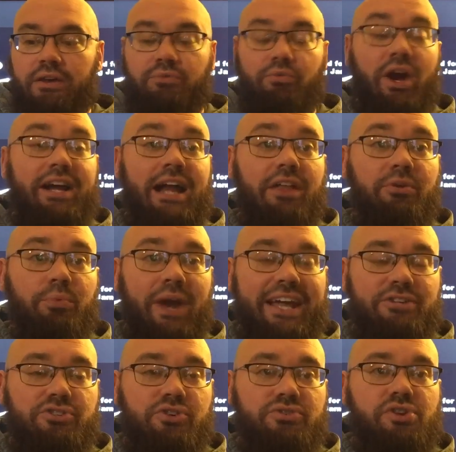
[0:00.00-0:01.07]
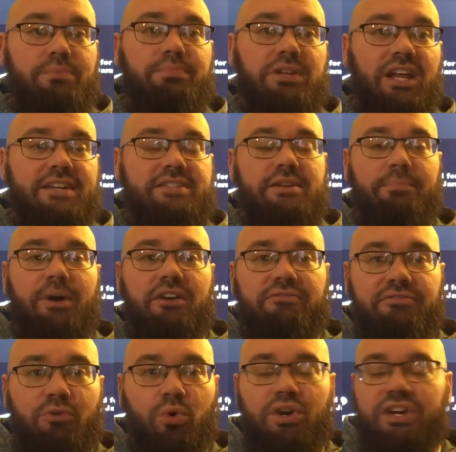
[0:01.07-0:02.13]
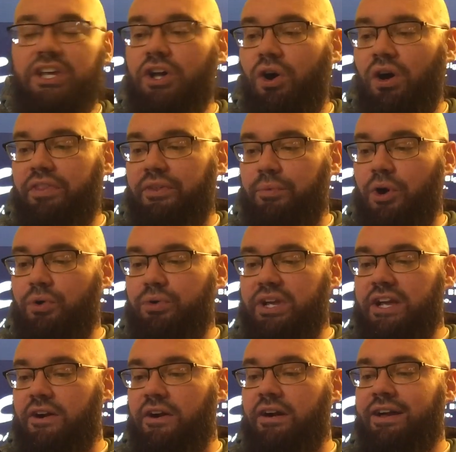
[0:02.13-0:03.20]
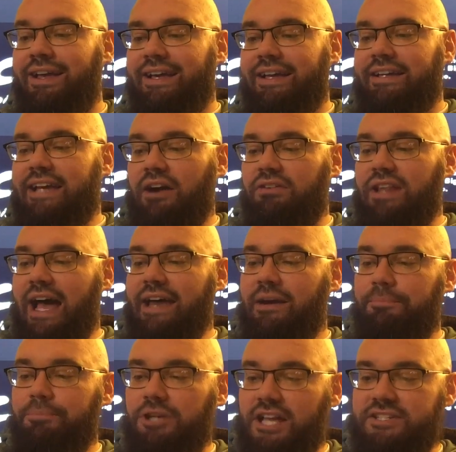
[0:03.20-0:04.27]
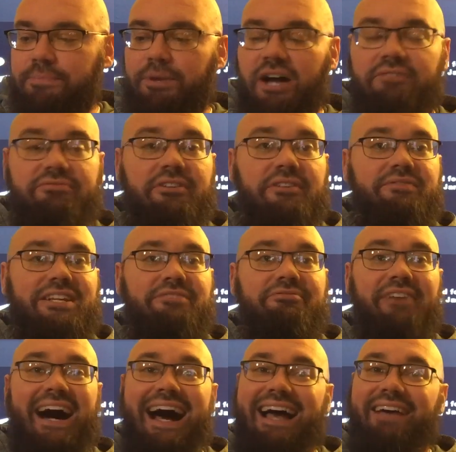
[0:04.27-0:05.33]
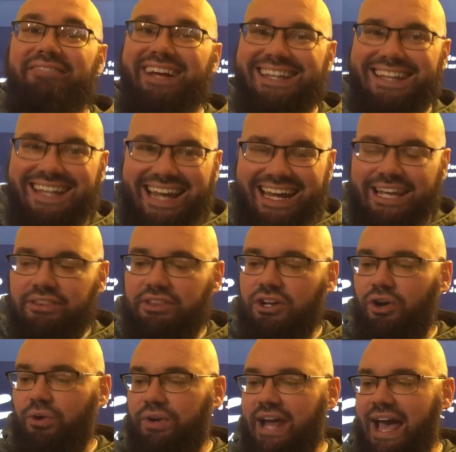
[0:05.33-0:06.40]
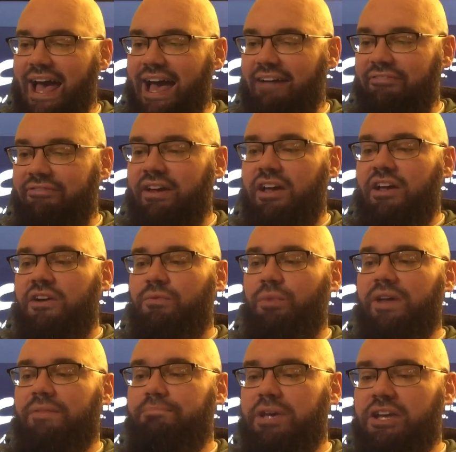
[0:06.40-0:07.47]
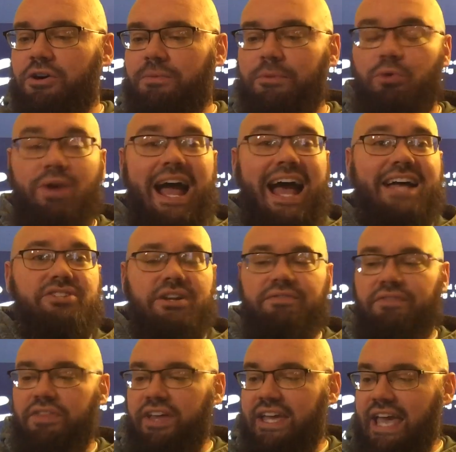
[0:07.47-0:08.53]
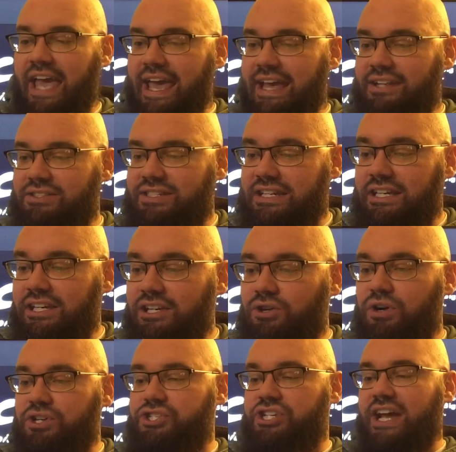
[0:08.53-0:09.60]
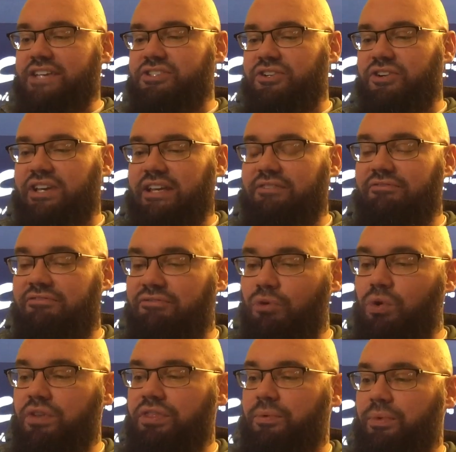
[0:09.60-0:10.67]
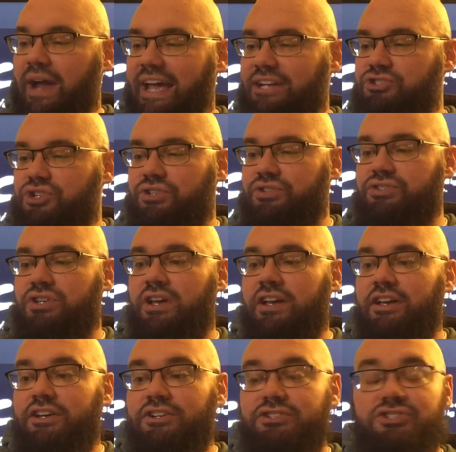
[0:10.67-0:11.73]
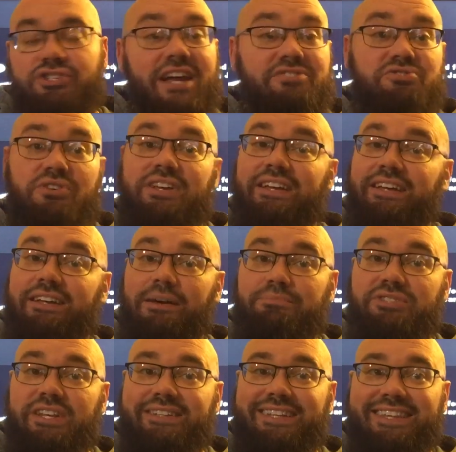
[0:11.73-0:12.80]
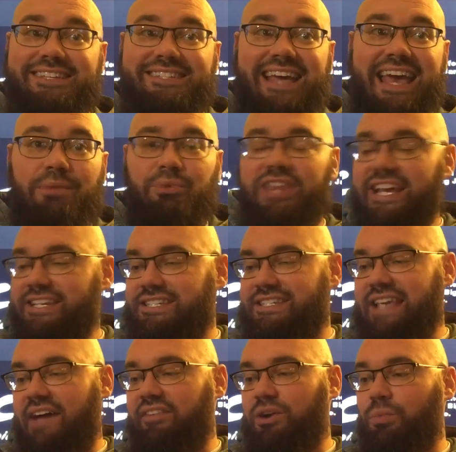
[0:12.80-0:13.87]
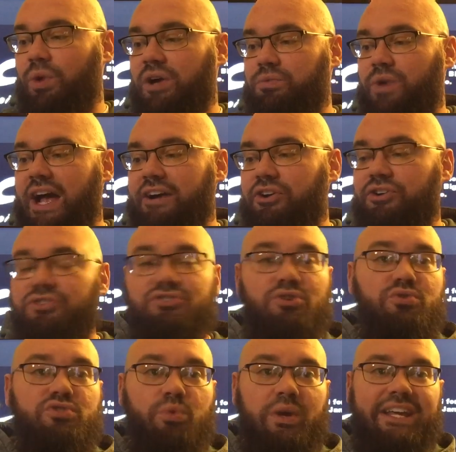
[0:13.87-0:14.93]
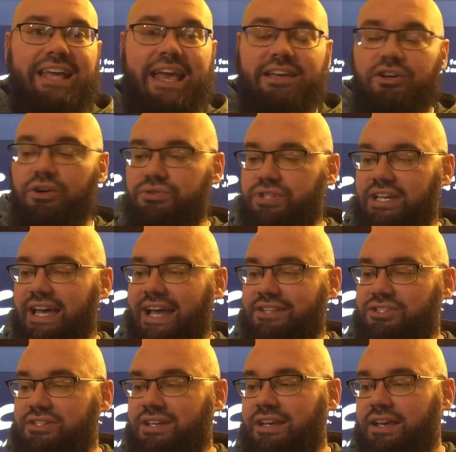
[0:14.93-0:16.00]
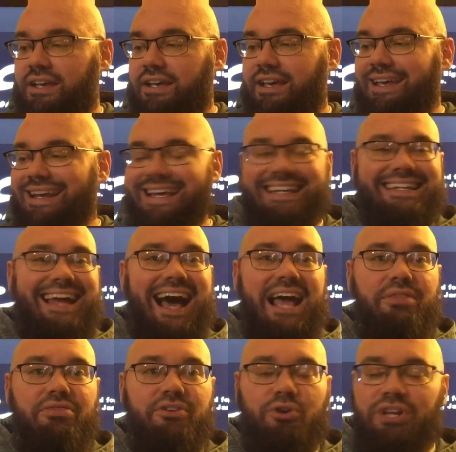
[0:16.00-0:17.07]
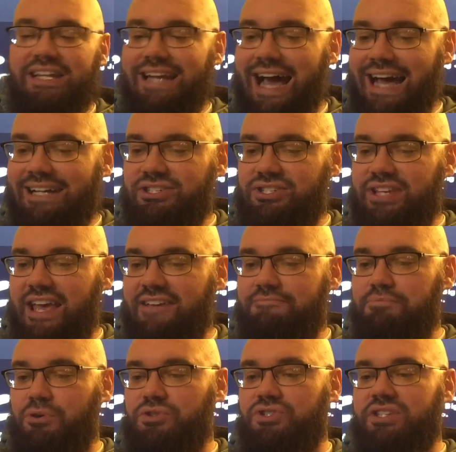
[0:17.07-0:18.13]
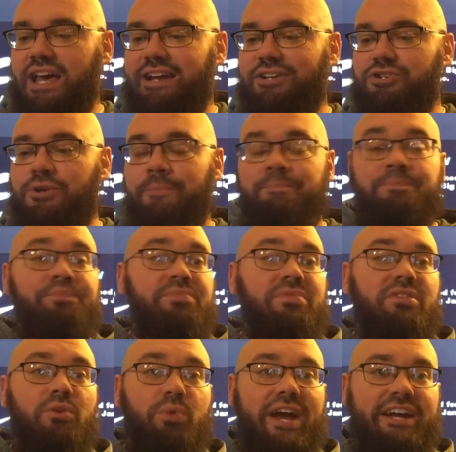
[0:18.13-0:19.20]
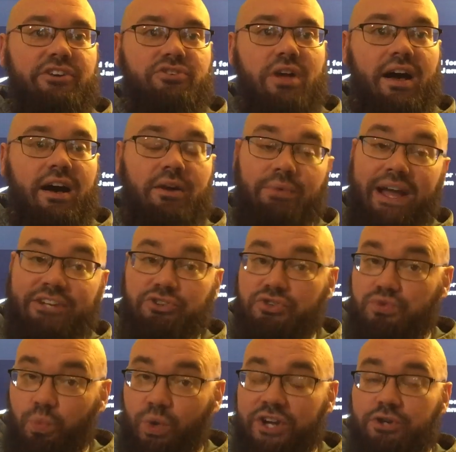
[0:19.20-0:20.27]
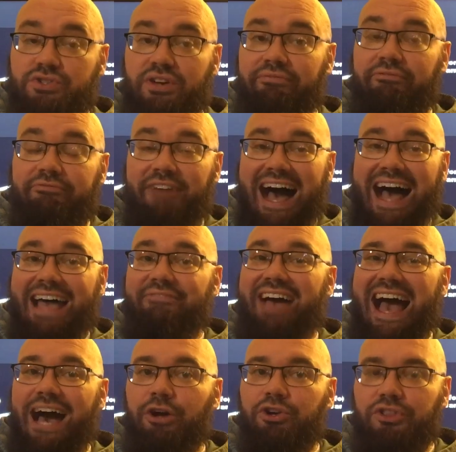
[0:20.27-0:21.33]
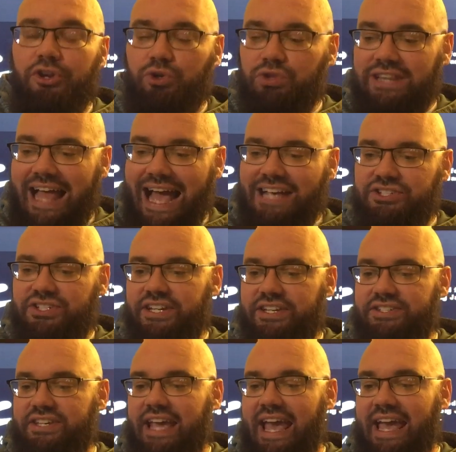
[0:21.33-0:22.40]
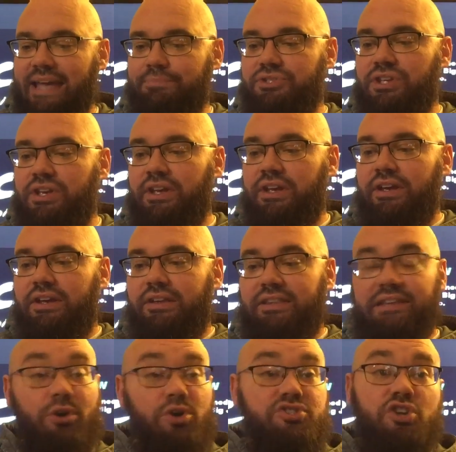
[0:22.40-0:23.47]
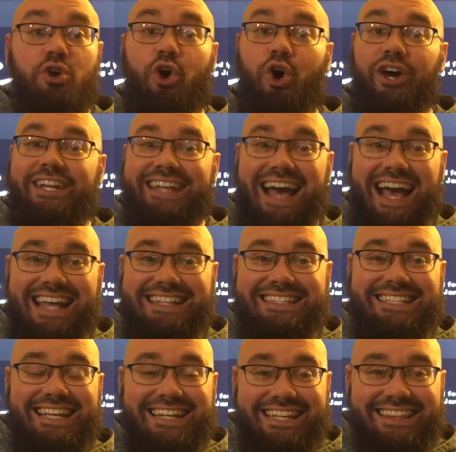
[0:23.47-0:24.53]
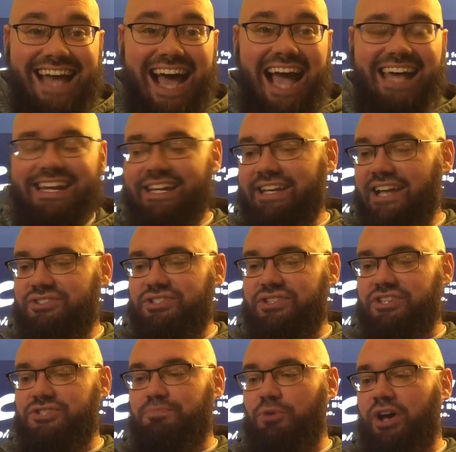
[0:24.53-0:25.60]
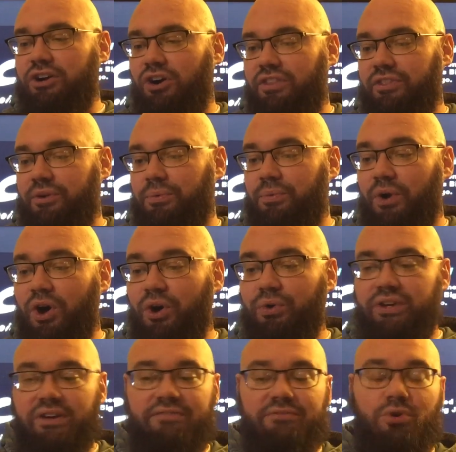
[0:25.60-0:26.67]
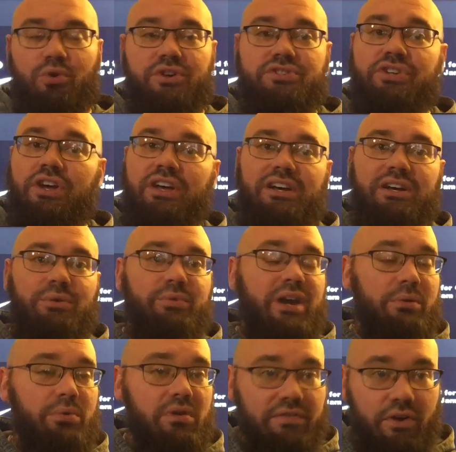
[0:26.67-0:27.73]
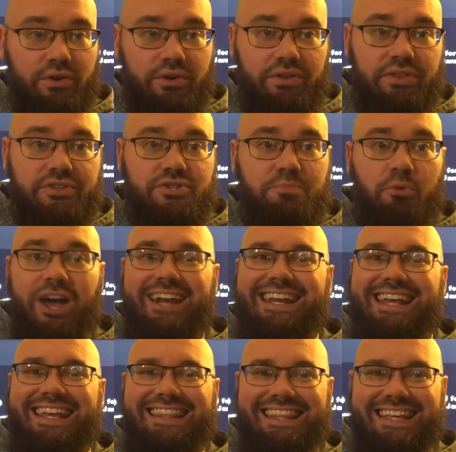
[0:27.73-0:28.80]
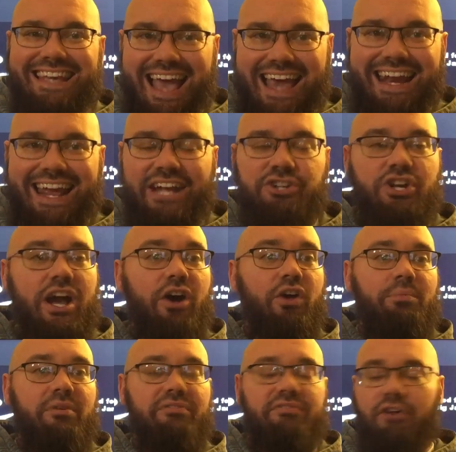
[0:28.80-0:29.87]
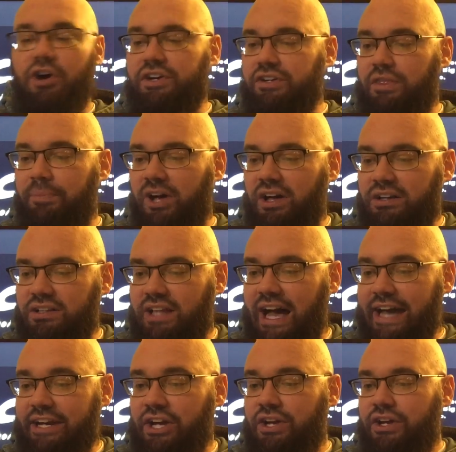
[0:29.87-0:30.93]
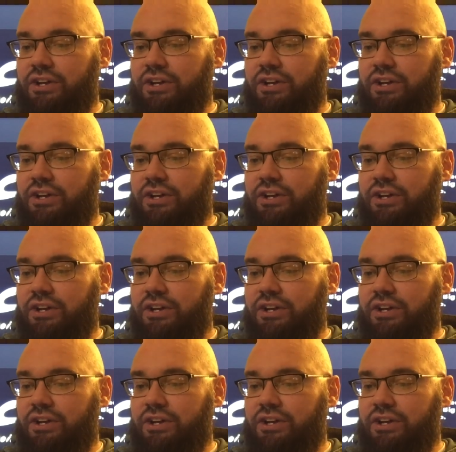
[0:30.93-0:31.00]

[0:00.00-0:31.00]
Right now, the Rangers are plus a buck 40 on the road here. Carolina plus a buck 55, laying the goal and a half. We have Peter Mrazek for the Canes, Igor Shesterkin for the Rangers. Shesterkin comes into this game with a 7-1 record, 228 goals against, and a 939 save percentage. The uh, Rangers winners of five out of their last six games. They've also gone 19 and 9 against the spread on the road. And of course, when I refer to the spread in the NHL, I'm referring to the puck line.